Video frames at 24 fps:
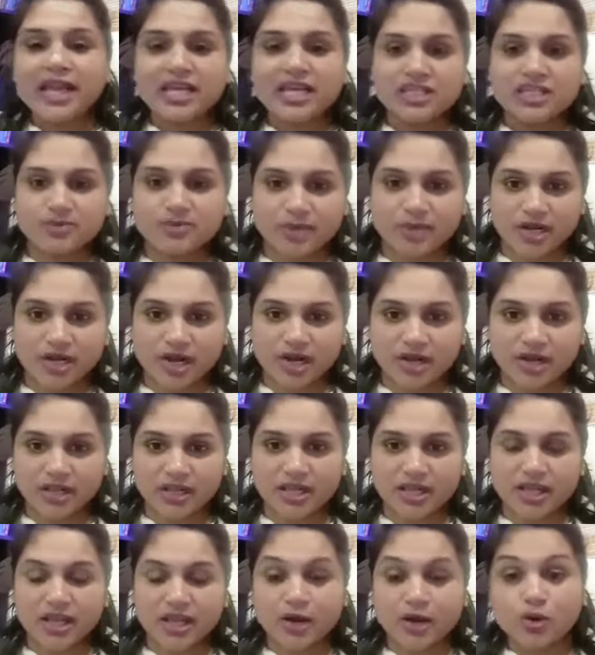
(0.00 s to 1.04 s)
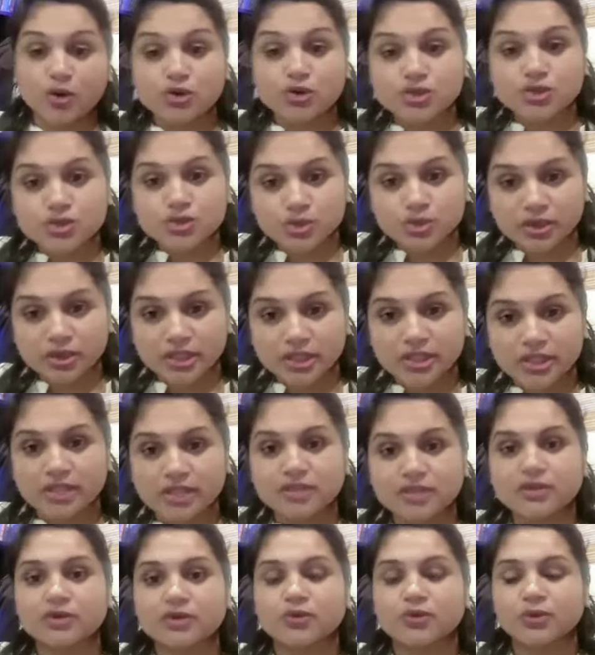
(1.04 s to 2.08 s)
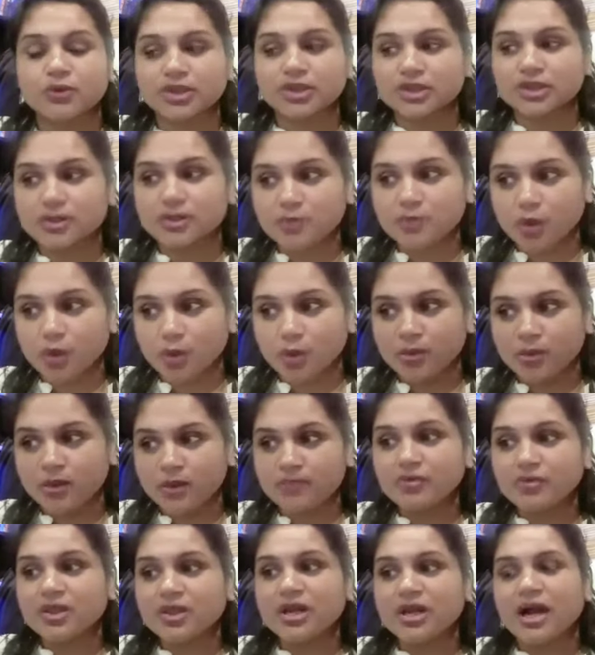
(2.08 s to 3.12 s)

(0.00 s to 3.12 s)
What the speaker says: age menarche can also lead with the problem.